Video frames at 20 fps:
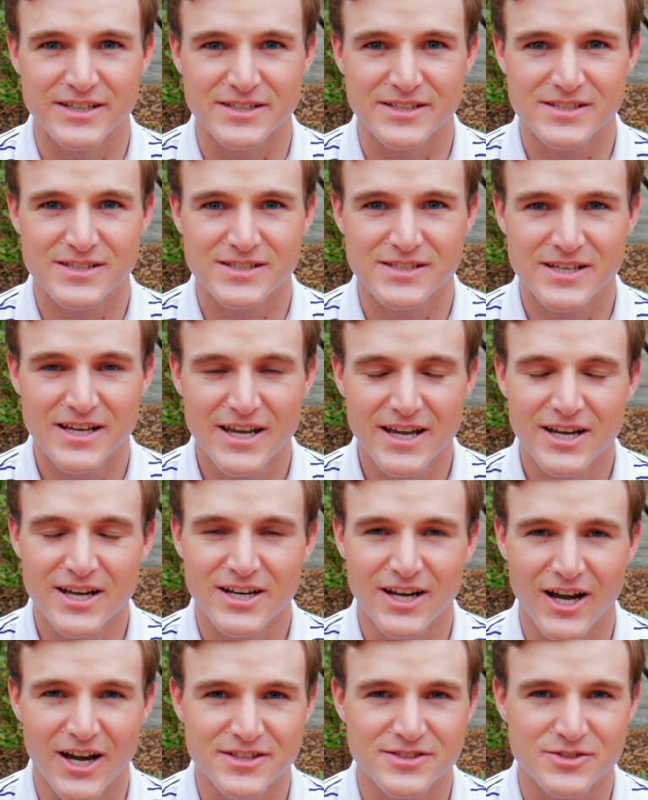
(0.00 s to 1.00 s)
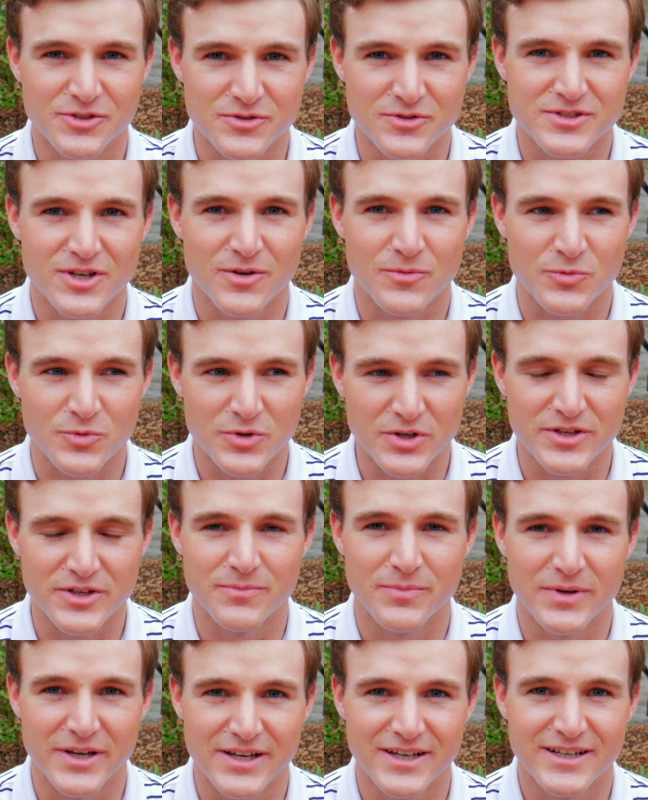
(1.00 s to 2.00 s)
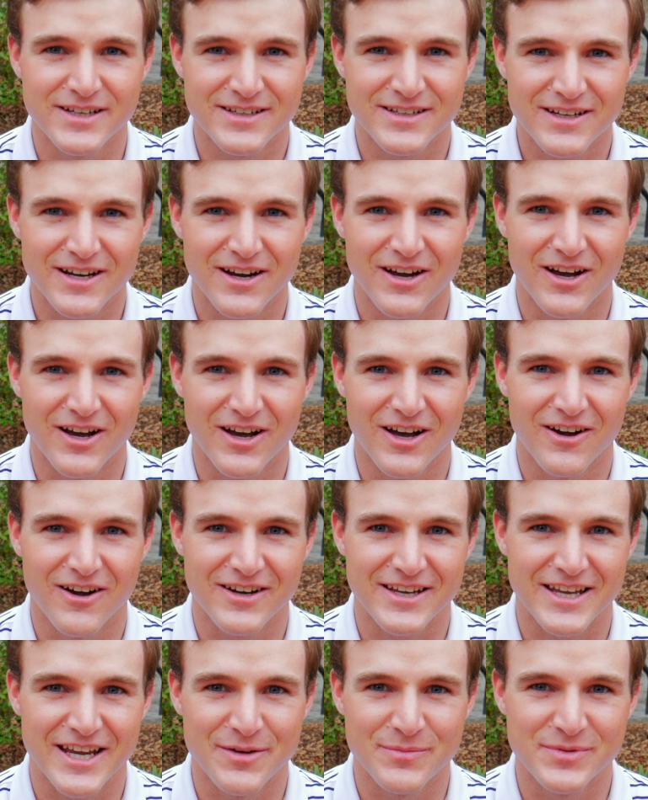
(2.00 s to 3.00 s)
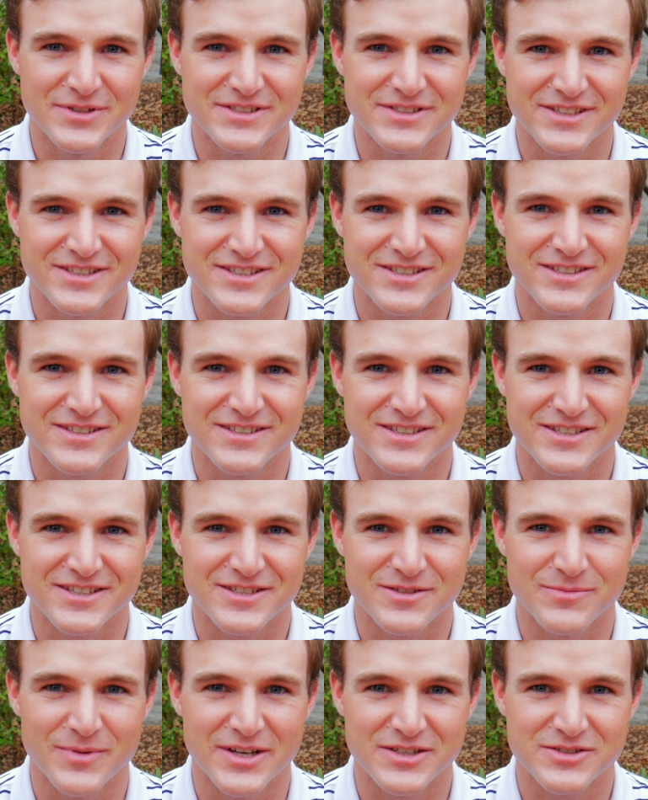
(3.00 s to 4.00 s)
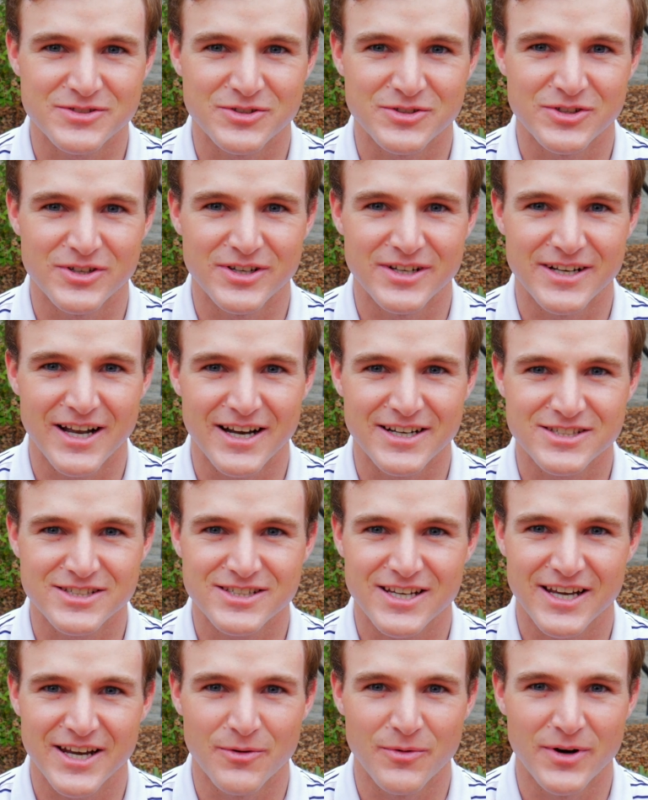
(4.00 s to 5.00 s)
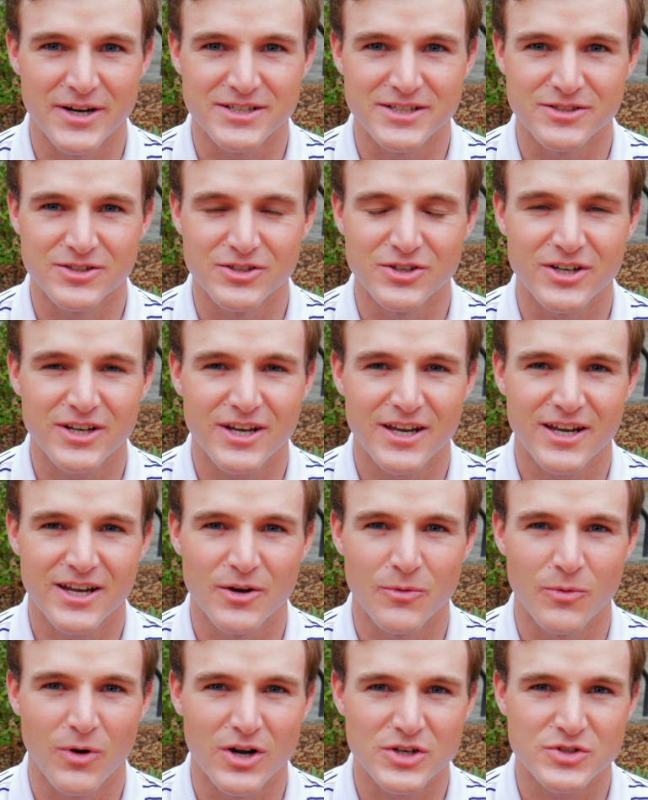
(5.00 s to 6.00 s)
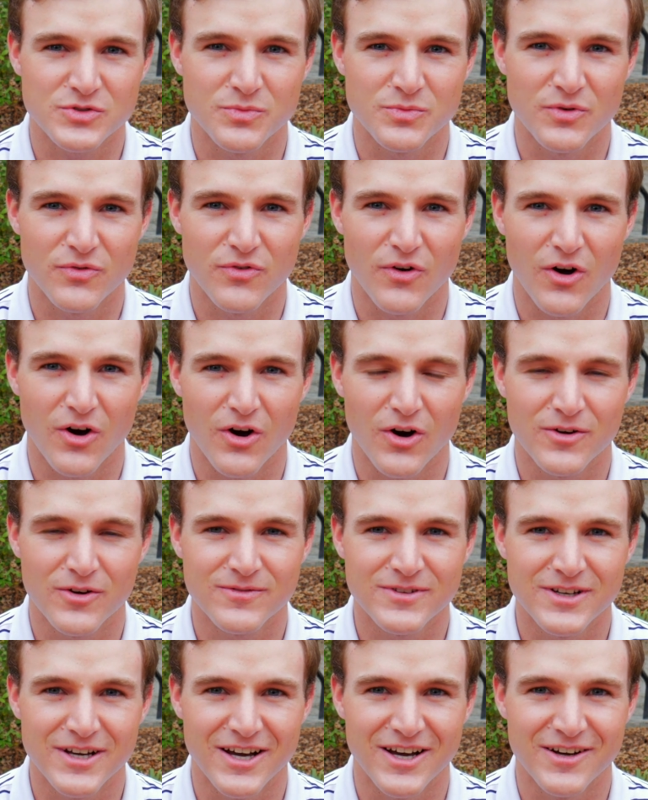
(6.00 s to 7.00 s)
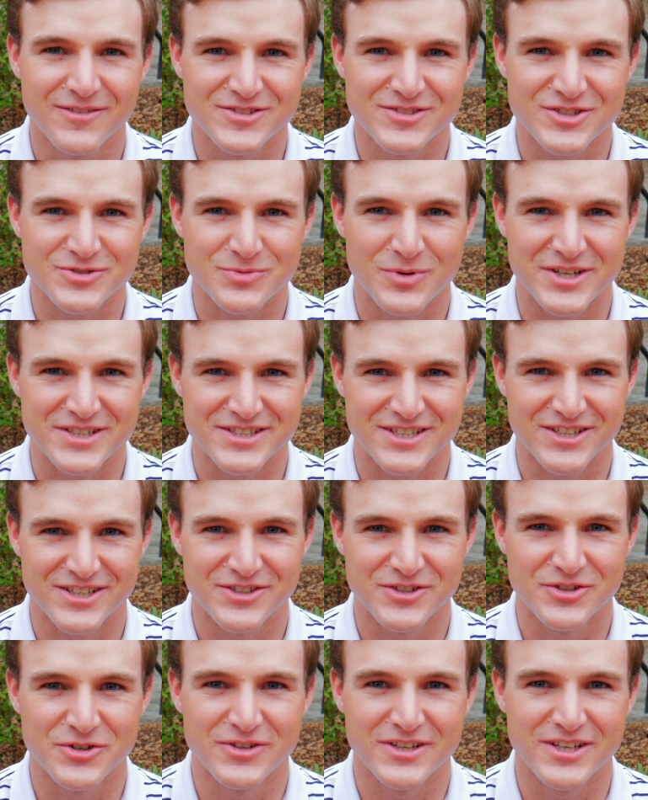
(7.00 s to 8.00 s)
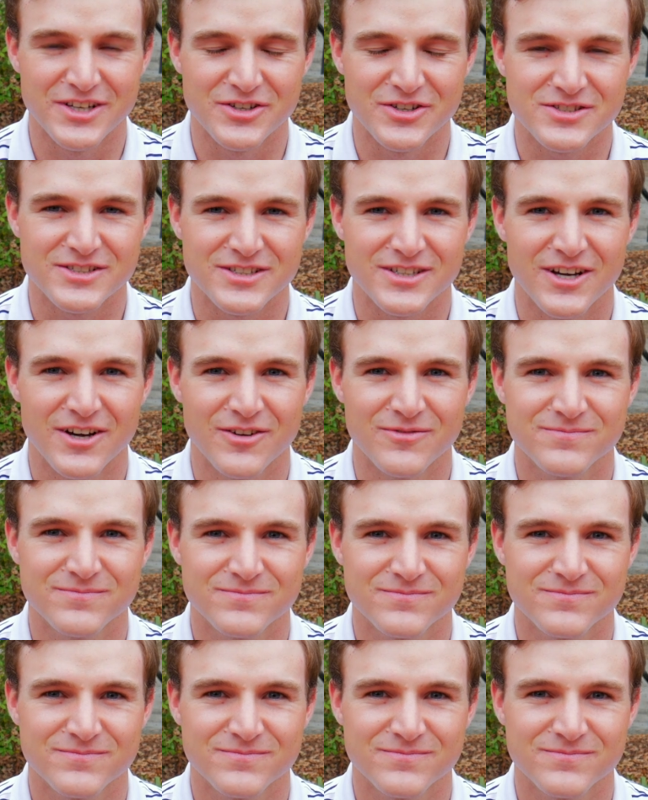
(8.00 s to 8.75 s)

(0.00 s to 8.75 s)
It's God's doing something really big on campus this semester, and I just can't wait to look and watch from afar just what he's going to do in the years to come.